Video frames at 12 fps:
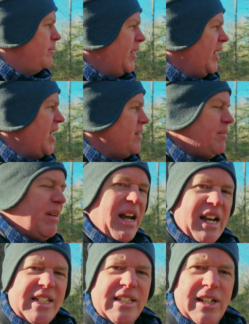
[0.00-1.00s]
But it can be
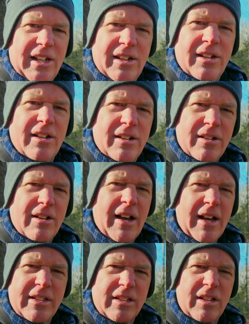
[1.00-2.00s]
nice,
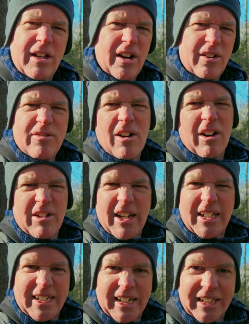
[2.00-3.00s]
as you know,
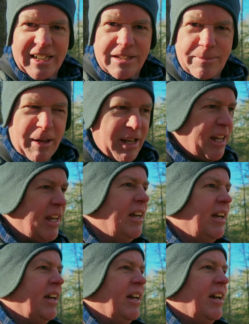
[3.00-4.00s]
artistically speaking,
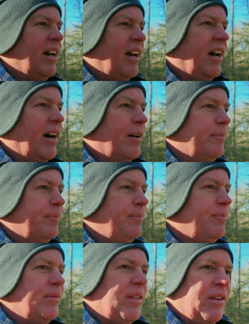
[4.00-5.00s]

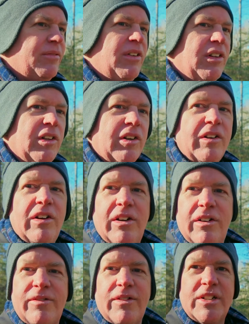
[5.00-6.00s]
if you look
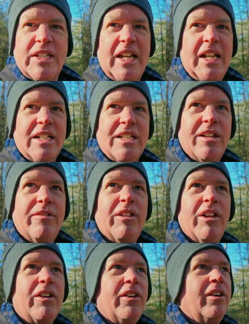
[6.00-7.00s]
for scenes that
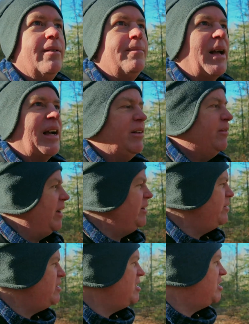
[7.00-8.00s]
would look good in black and white, which